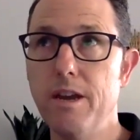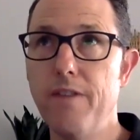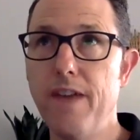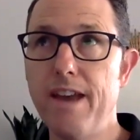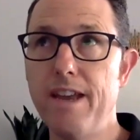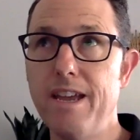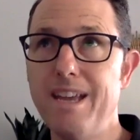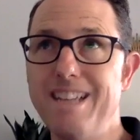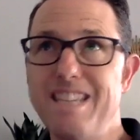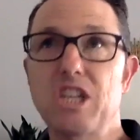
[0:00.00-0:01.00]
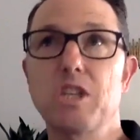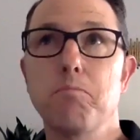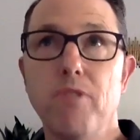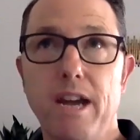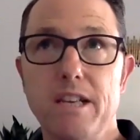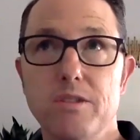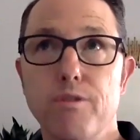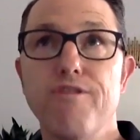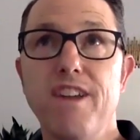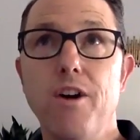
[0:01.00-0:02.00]
that it's expressed or
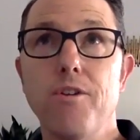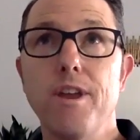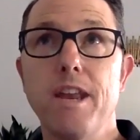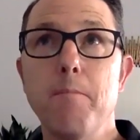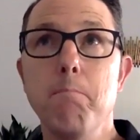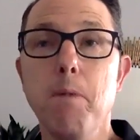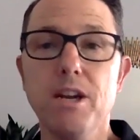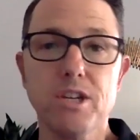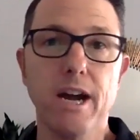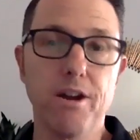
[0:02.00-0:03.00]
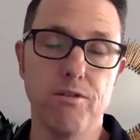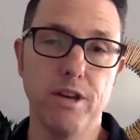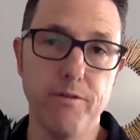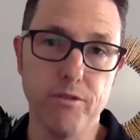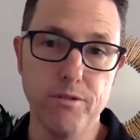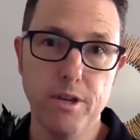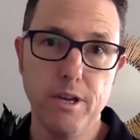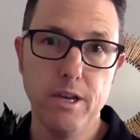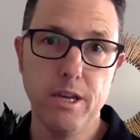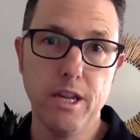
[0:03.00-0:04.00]
found at a much higher level
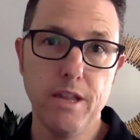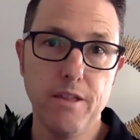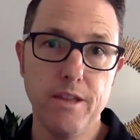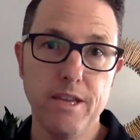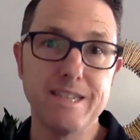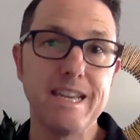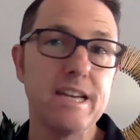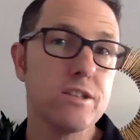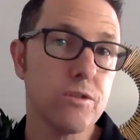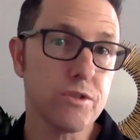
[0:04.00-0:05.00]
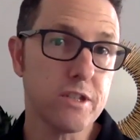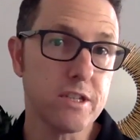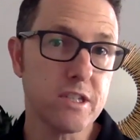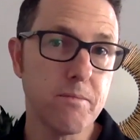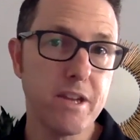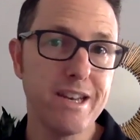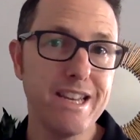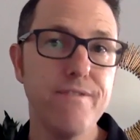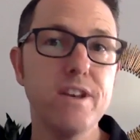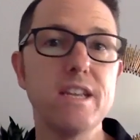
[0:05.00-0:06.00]
in the intestinal system than it
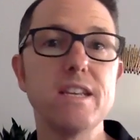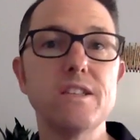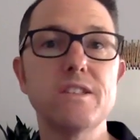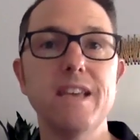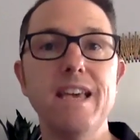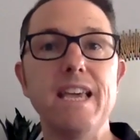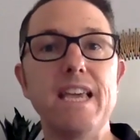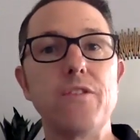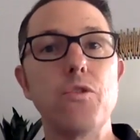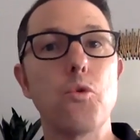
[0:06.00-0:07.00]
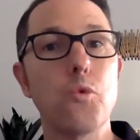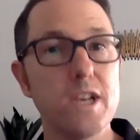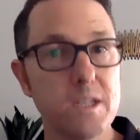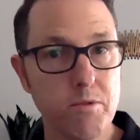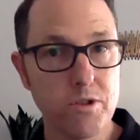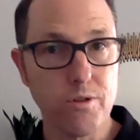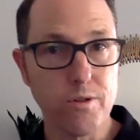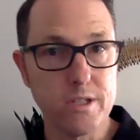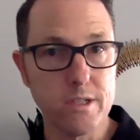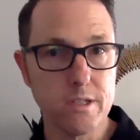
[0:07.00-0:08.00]
even is in the
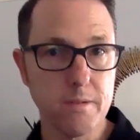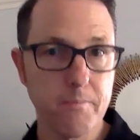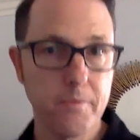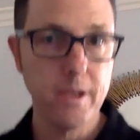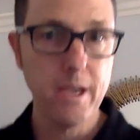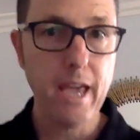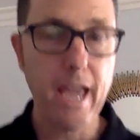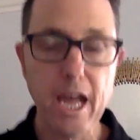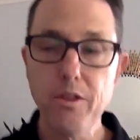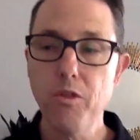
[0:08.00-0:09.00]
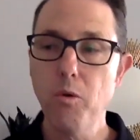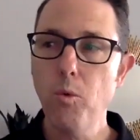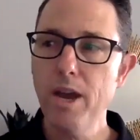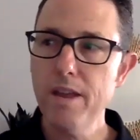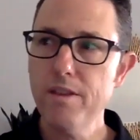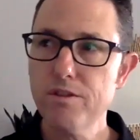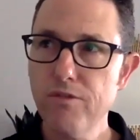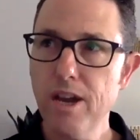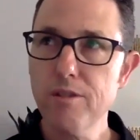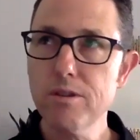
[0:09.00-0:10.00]
respiratory system. And the way this
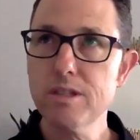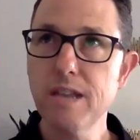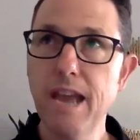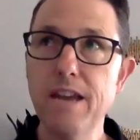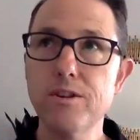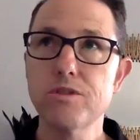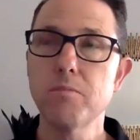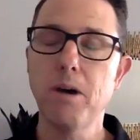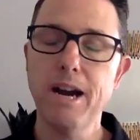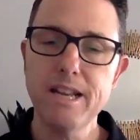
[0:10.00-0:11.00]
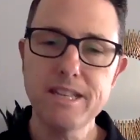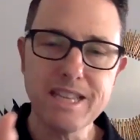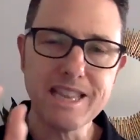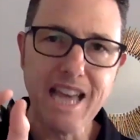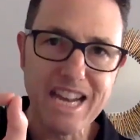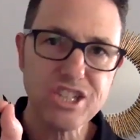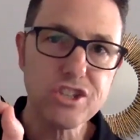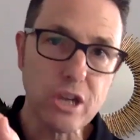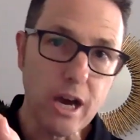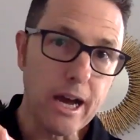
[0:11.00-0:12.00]
virus enters the body is it
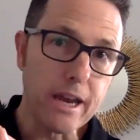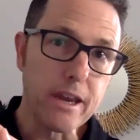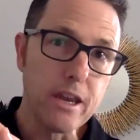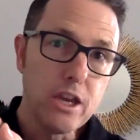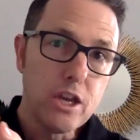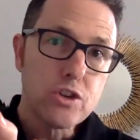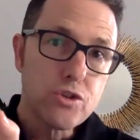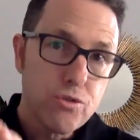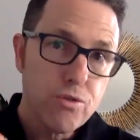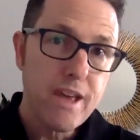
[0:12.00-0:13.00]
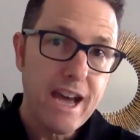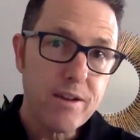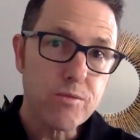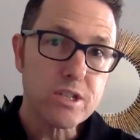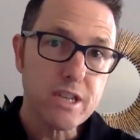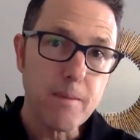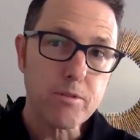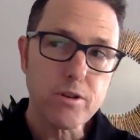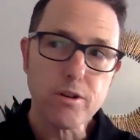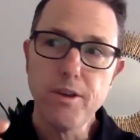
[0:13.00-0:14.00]
latches on to that
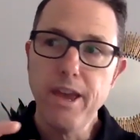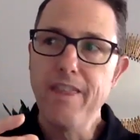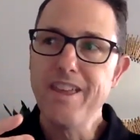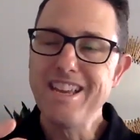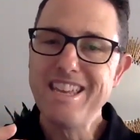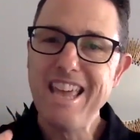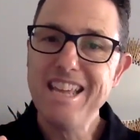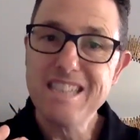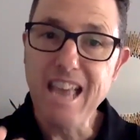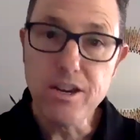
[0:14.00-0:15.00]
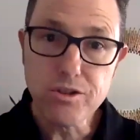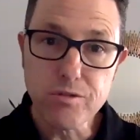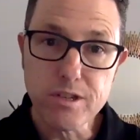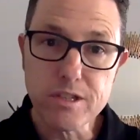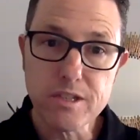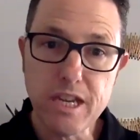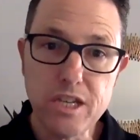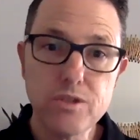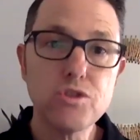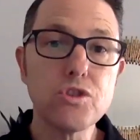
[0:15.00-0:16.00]
receptor, and then it gains entrance
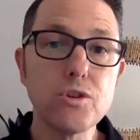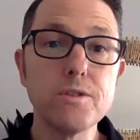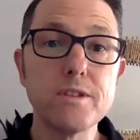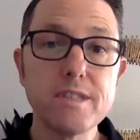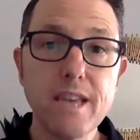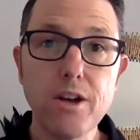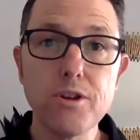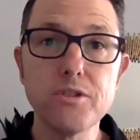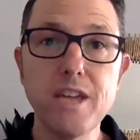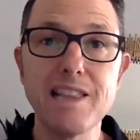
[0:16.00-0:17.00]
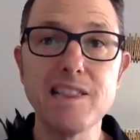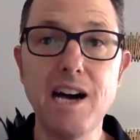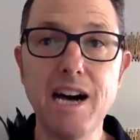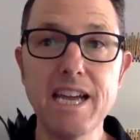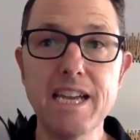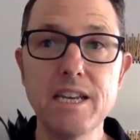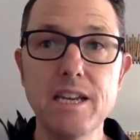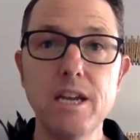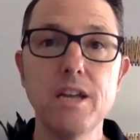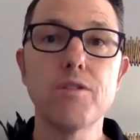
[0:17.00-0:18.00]
into certain cells that line
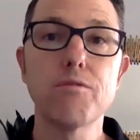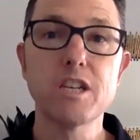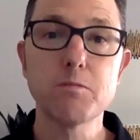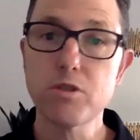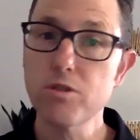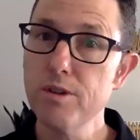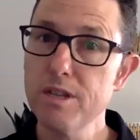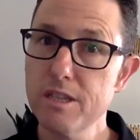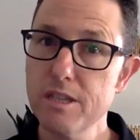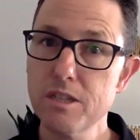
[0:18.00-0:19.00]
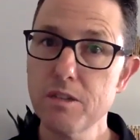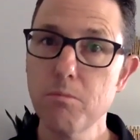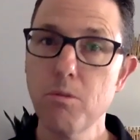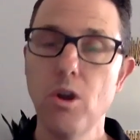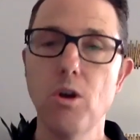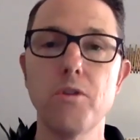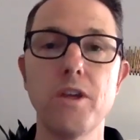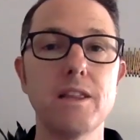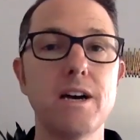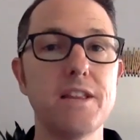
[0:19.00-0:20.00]
the respiratory system or
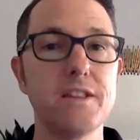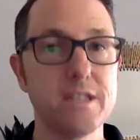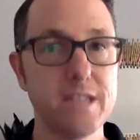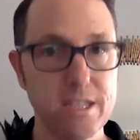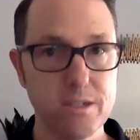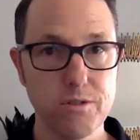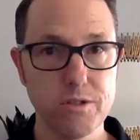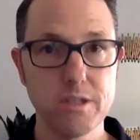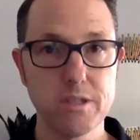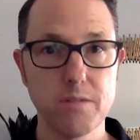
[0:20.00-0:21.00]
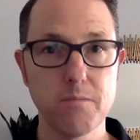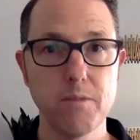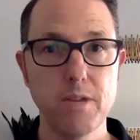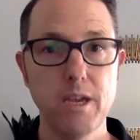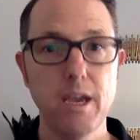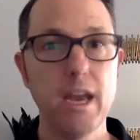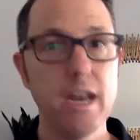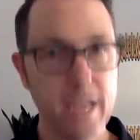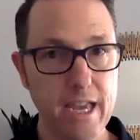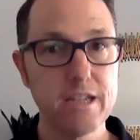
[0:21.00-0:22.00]
that line the intestinal system. And
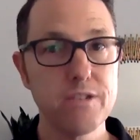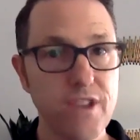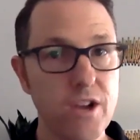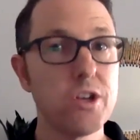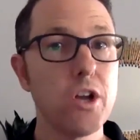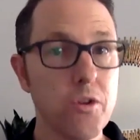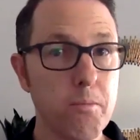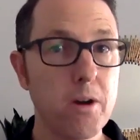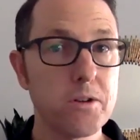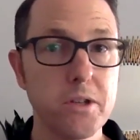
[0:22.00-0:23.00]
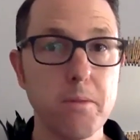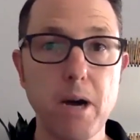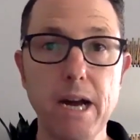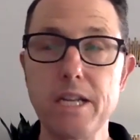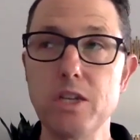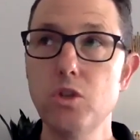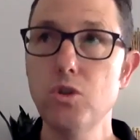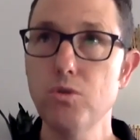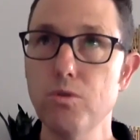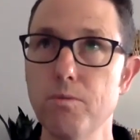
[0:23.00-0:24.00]
again, it's found in other parts of the body
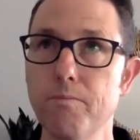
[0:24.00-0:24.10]
too.